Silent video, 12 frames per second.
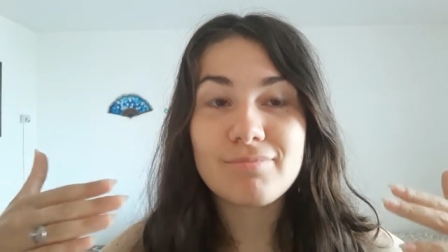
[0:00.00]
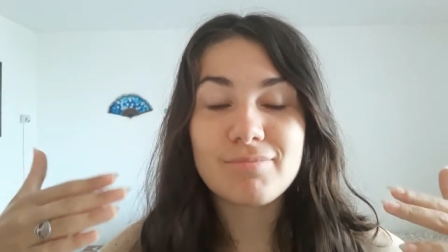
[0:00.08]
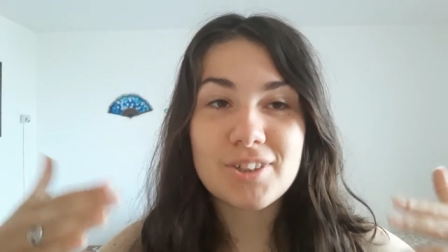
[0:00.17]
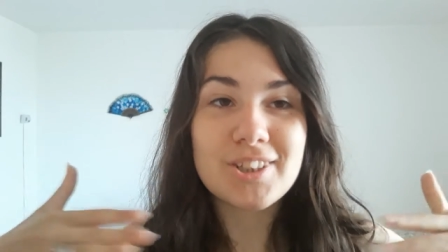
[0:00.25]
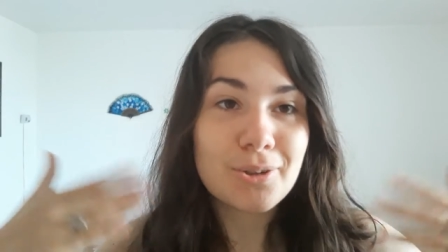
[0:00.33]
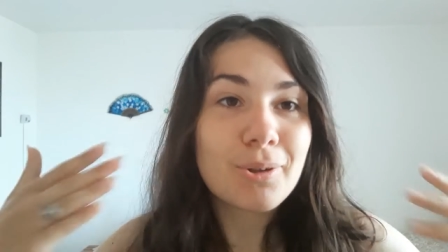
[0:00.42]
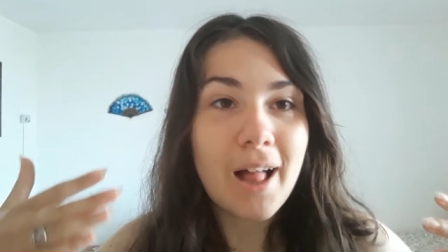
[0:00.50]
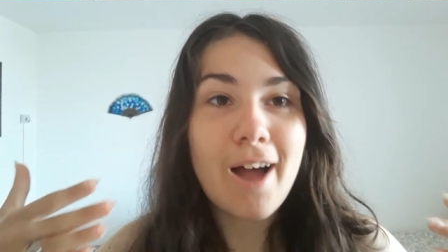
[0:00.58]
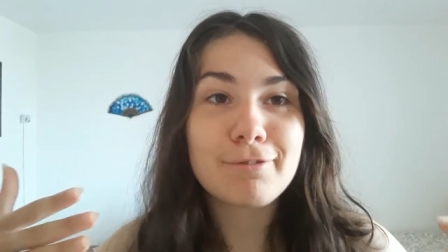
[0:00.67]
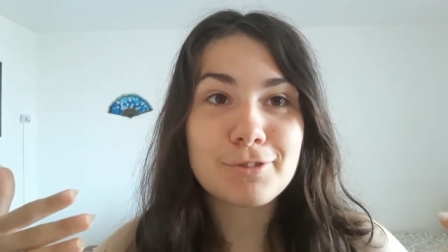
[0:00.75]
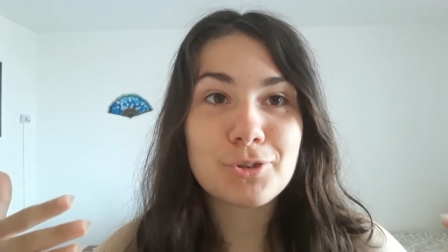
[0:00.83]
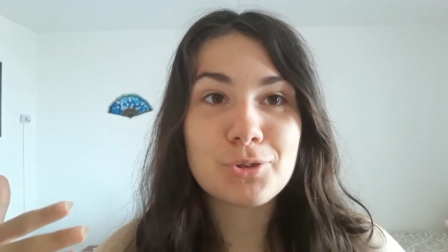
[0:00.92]
still
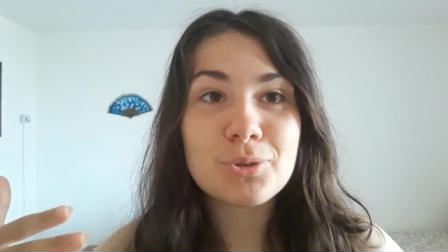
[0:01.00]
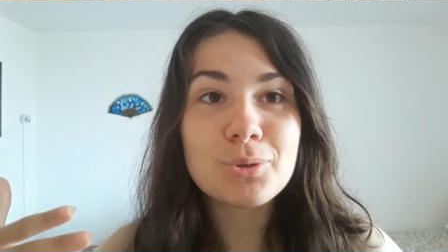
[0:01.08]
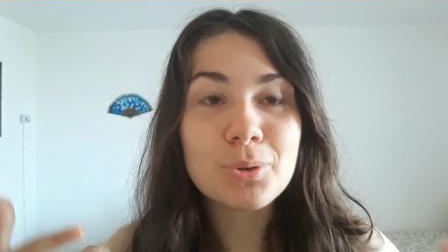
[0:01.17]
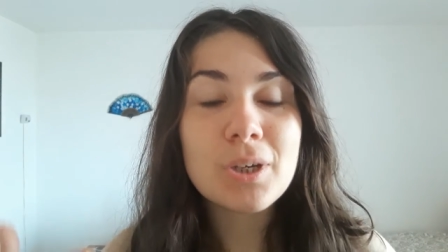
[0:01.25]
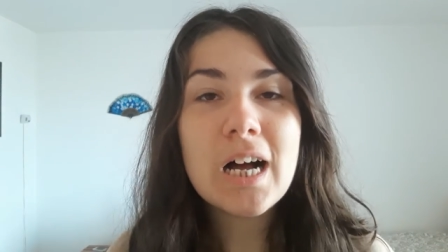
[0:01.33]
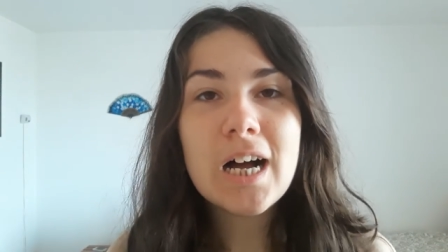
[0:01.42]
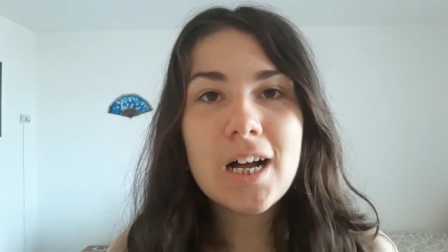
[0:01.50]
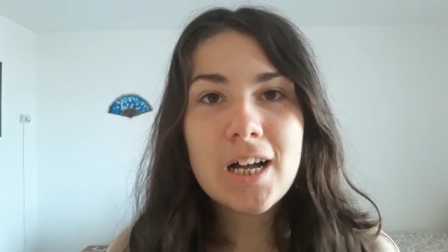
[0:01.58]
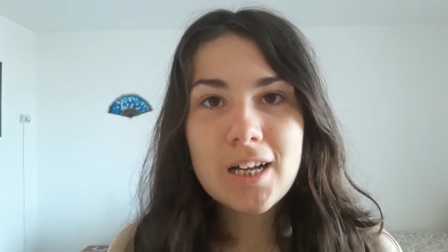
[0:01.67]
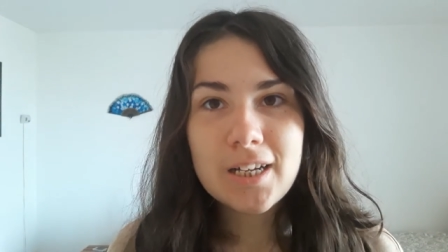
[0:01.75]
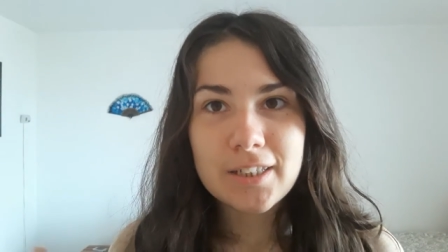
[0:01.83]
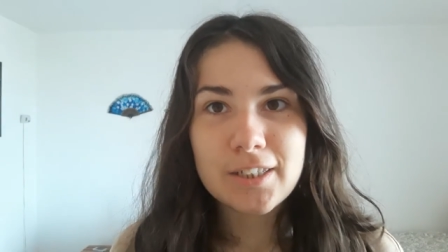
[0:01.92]
have to do,
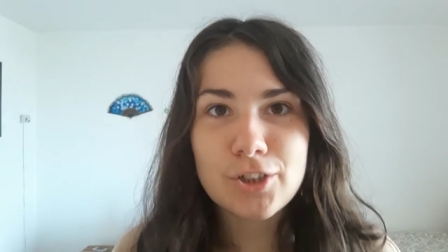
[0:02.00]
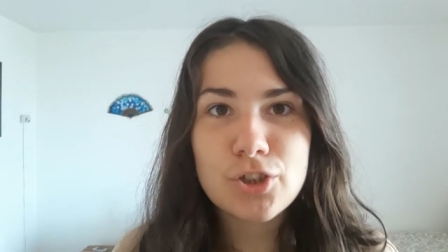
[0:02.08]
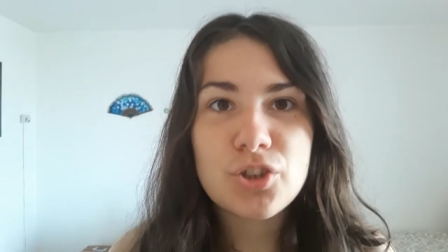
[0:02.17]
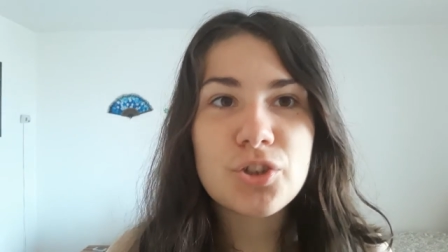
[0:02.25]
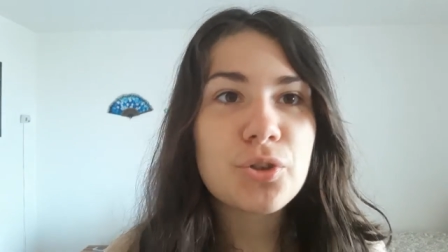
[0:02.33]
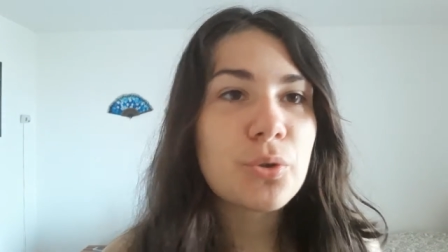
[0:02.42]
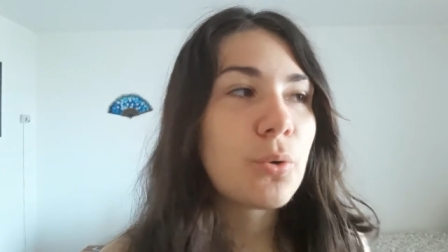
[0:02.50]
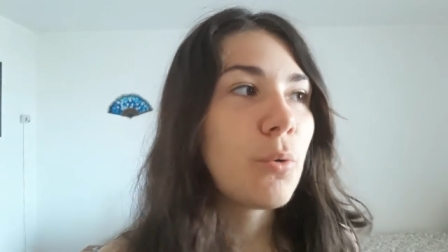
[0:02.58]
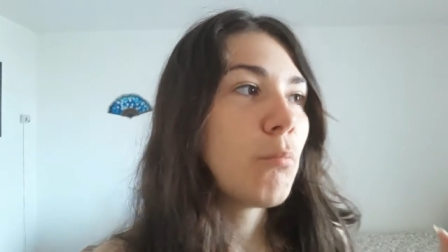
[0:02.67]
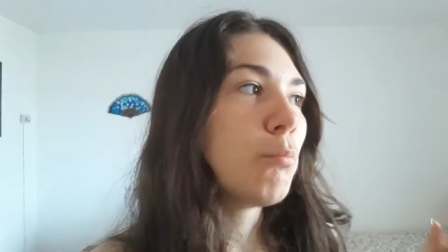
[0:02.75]
is to